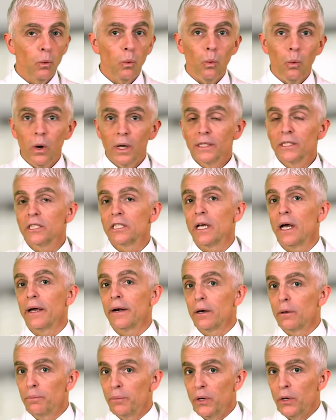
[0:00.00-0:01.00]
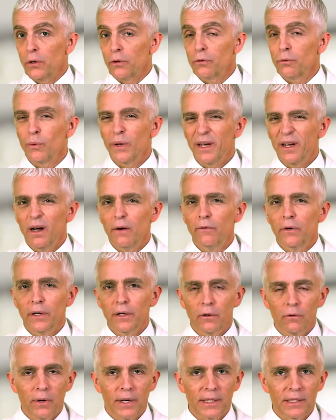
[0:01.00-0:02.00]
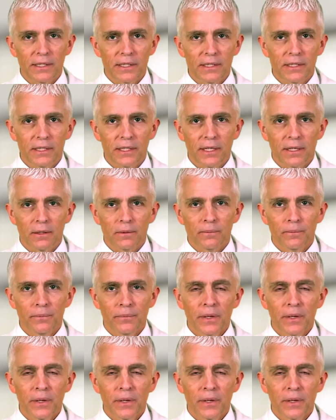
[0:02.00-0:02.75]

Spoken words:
one side or both. We covered in great detail.